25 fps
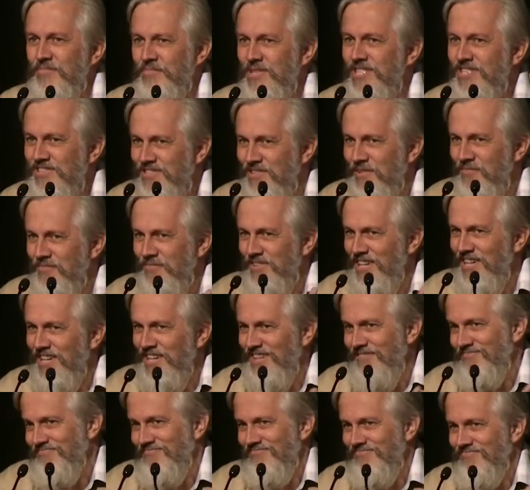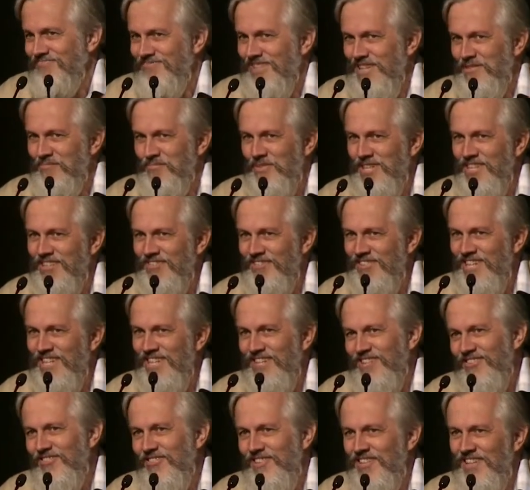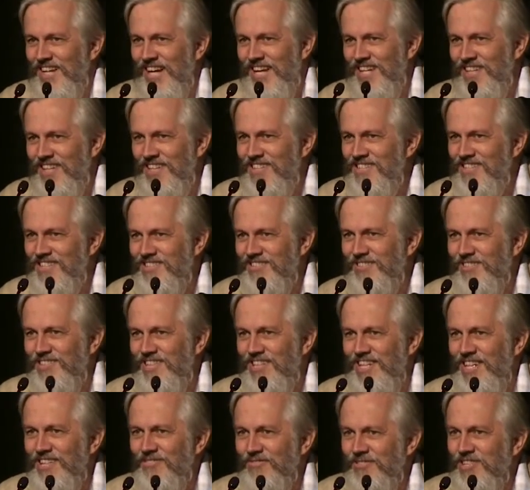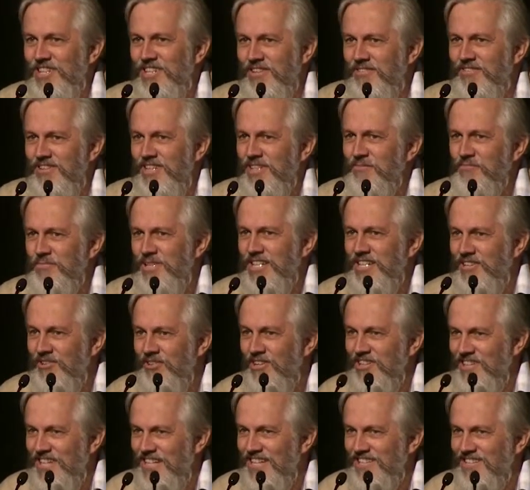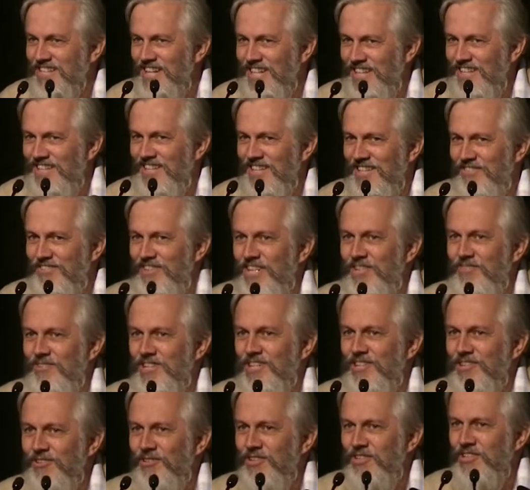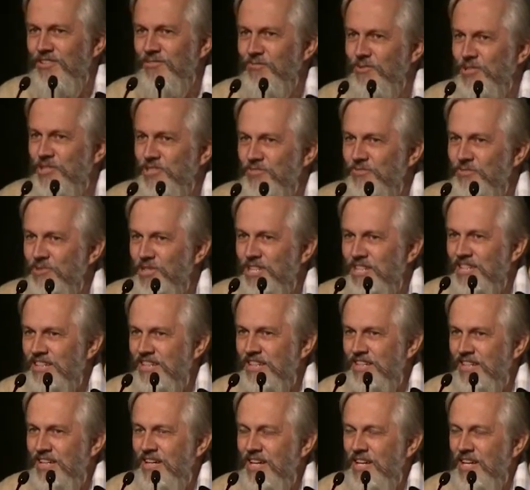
but somewhere in between, or neither this nor that, whatever, but not exactly the way we thought the world would.